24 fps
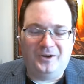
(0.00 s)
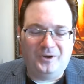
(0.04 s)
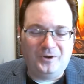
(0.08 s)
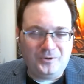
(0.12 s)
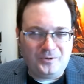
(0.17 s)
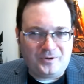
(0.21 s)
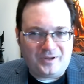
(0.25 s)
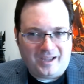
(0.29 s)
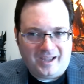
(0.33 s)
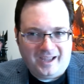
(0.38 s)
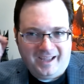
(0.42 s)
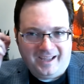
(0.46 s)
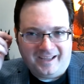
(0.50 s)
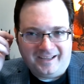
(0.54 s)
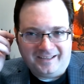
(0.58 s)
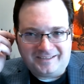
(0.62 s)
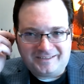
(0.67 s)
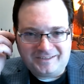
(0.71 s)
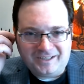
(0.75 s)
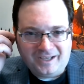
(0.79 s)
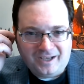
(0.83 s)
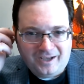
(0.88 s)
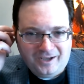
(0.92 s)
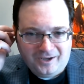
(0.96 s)
Okay,
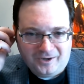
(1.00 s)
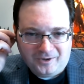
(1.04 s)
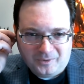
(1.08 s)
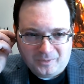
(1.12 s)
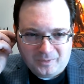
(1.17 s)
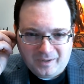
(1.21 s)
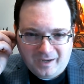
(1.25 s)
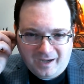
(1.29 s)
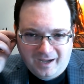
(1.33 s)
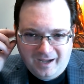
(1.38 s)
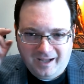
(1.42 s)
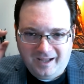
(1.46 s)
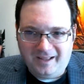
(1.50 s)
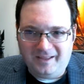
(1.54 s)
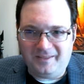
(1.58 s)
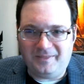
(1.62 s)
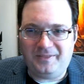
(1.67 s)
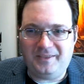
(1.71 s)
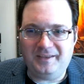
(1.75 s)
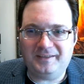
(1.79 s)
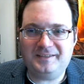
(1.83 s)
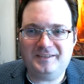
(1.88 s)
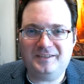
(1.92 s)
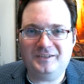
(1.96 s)
so
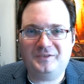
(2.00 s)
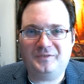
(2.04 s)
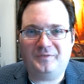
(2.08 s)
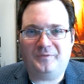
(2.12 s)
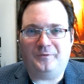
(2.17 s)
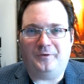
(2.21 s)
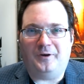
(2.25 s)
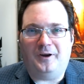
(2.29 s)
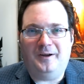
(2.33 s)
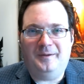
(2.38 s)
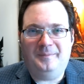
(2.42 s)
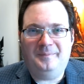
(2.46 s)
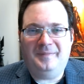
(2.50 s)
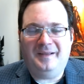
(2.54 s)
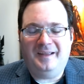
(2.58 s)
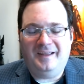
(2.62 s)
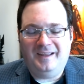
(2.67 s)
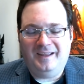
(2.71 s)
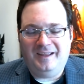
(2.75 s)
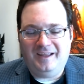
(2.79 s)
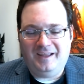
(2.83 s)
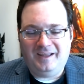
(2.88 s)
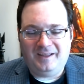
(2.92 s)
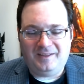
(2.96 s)
this is from
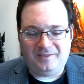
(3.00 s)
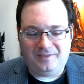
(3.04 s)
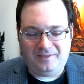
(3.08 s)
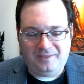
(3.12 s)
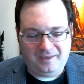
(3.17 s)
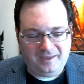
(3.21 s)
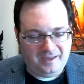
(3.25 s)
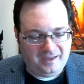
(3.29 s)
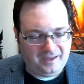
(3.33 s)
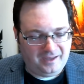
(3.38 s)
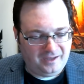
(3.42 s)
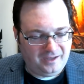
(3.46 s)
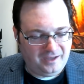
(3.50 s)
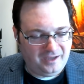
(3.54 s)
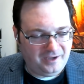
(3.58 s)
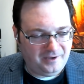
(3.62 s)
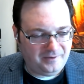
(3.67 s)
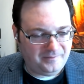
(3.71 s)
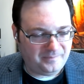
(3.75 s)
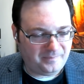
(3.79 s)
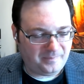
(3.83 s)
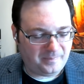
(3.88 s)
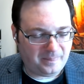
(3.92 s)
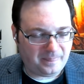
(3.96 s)
the
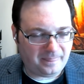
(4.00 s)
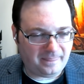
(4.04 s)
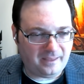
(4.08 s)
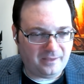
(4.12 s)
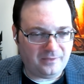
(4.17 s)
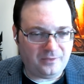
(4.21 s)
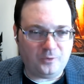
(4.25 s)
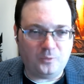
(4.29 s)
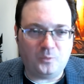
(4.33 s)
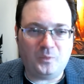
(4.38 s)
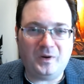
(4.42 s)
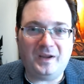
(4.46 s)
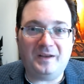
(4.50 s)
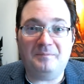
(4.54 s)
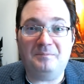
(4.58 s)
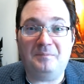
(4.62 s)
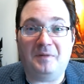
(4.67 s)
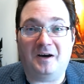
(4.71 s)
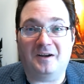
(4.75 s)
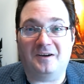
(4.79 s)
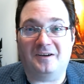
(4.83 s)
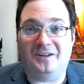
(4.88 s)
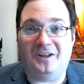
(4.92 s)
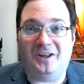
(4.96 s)
Wit
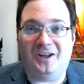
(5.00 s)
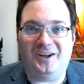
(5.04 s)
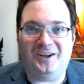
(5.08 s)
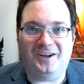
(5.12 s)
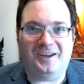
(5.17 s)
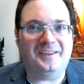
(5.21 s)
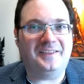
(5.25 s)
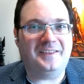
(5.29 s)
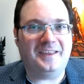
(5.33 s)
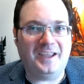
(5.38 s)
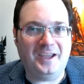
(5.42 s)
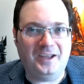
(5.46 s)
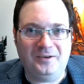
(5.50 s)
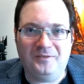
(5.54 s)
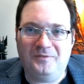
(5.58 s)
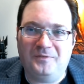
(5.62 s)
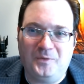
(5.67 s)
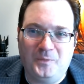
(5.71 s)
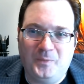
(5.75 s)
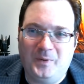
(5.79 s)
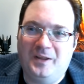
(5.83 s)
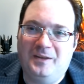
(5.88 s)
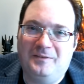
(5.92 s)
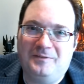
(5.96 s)
monologue at the end of
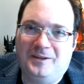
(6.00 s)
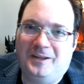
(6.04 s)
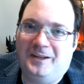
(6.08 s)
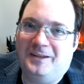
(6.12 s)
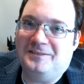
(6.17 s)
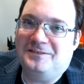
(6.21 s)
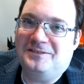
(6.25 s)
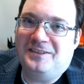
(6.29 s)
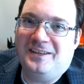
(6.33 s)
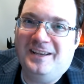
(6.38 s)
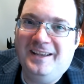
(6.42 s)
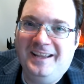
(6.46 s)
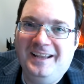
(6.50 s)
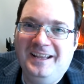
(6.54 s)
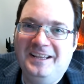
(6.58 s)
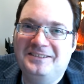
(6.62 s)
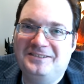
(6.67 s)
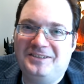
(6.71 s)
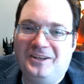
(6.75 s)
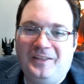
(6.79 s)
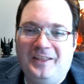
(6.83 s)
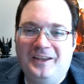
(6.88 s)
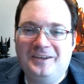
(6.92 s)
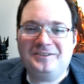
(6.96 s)
The Way of Kings.
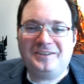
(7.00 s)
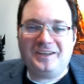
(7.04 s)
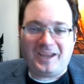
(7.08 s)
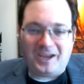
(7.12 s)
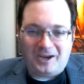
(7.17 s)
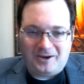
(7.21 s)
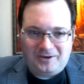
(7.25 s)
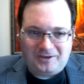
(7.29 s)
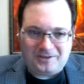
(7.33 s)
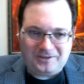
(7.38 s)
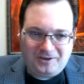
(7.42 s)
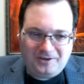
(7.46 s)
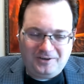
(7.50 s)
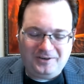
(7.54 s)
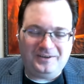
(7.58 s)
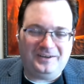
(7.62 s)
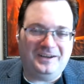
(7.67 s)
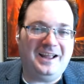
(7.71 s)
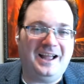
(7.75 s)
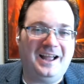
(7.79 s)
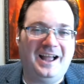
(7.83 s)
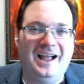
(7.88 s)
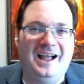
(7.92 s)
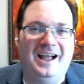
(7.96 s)
So there's a character
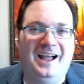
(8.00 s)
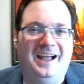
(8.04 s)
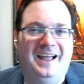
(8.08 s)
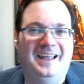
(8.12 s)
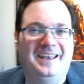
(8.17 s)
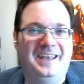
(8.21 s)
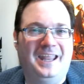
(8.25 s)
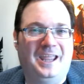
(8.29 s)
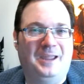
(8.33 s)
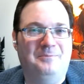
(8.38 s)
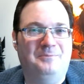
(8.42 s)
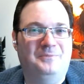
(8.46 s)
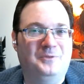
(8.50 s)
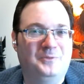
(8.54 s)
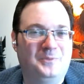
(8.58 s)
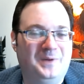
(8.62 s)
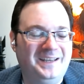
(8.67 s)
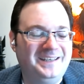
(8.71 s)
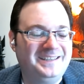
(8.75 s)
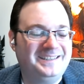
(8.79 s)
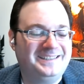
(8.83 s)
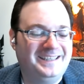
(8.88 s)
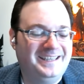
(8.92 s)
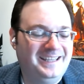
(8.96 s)
named
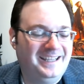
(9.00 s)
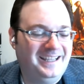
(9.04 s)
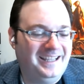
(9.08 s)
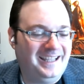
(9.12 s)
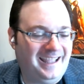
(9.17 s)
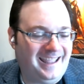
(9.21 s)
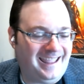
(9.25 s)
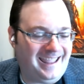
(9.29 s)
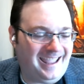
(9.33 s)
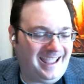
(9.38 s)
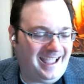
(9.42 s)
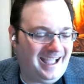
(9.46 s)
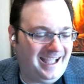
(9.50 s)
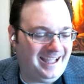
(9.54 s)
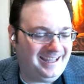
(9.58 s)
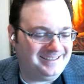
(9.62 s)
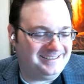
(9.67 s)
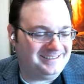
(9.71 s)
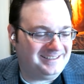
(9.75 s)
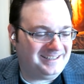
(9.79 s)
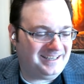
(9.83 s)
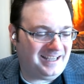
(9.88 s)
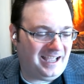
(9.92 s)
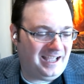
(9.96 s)
Wit,
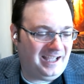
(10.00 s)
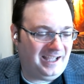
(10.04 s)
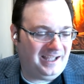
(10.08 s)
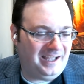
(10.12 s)
and